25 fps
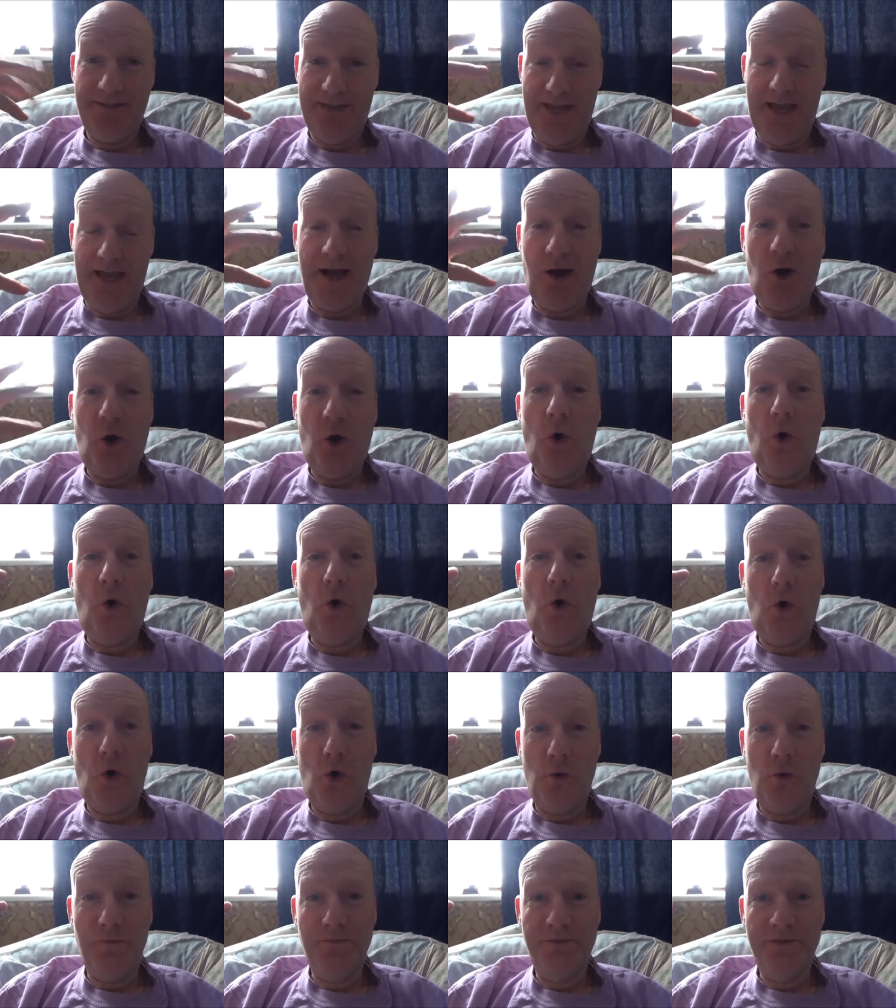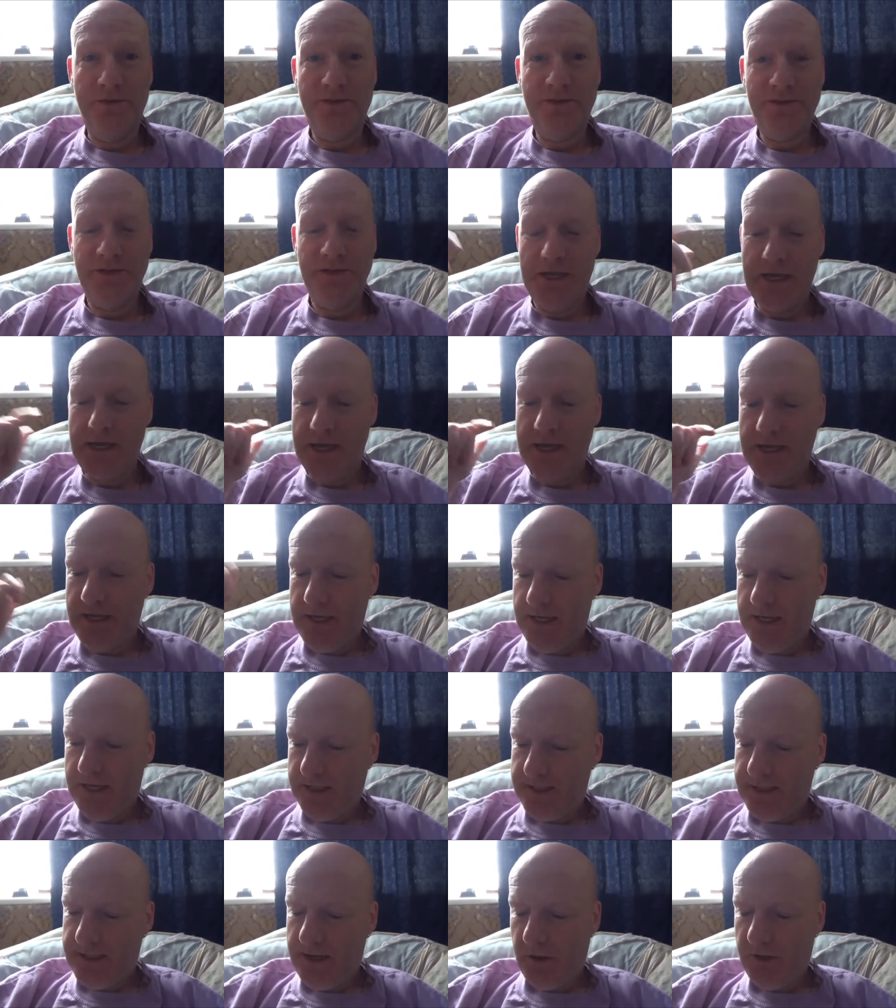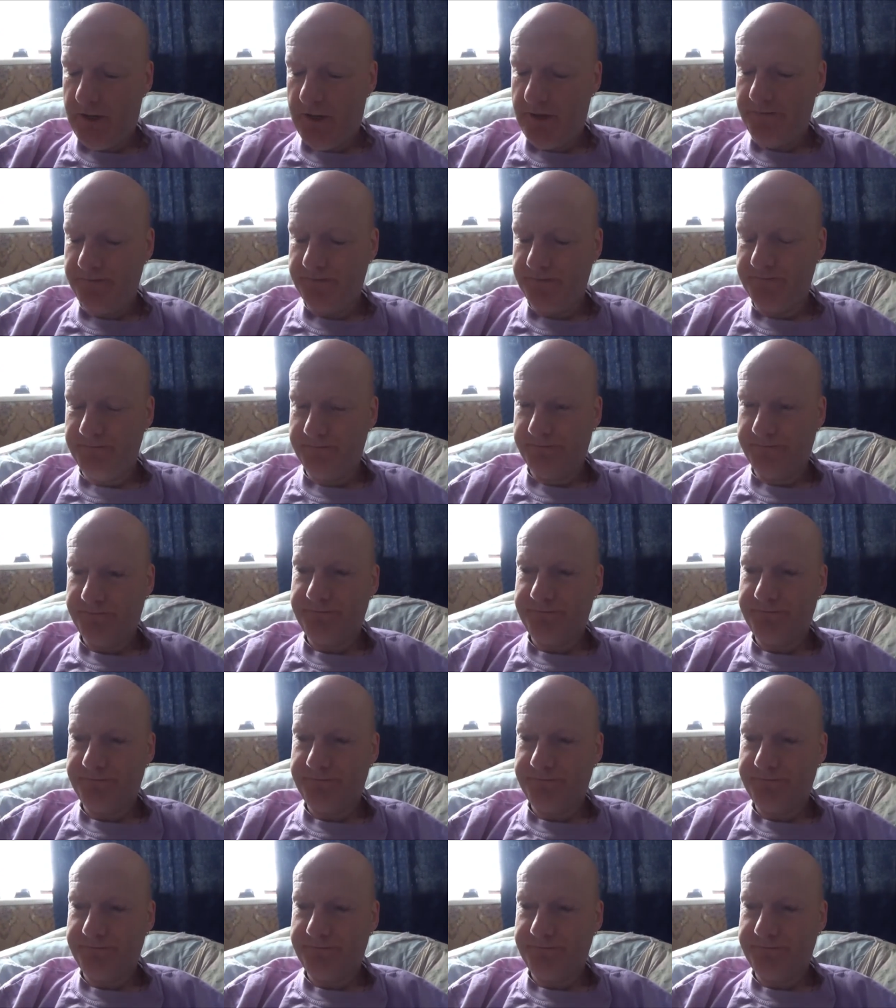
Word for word: They are orbs. Now then,